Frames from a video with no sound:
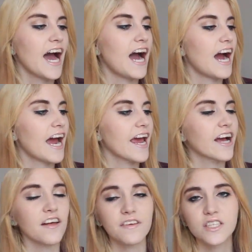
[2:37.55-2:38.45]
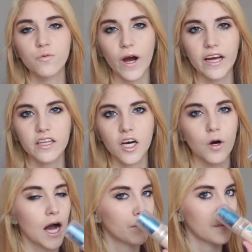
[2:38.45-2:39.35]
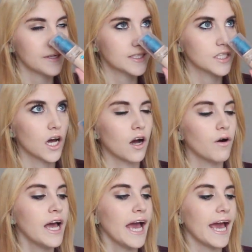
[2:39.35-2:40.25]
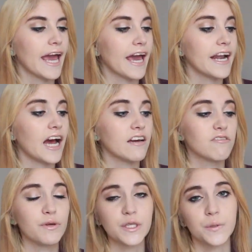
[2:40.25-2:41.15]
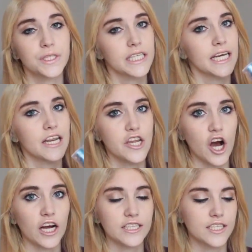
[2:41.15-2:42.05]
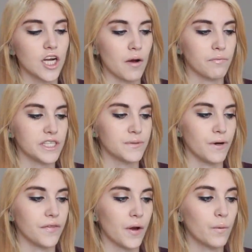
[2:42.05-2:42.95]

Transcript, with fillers: I got this a while ago, a couple months ago, and I've been using it non-stop this month.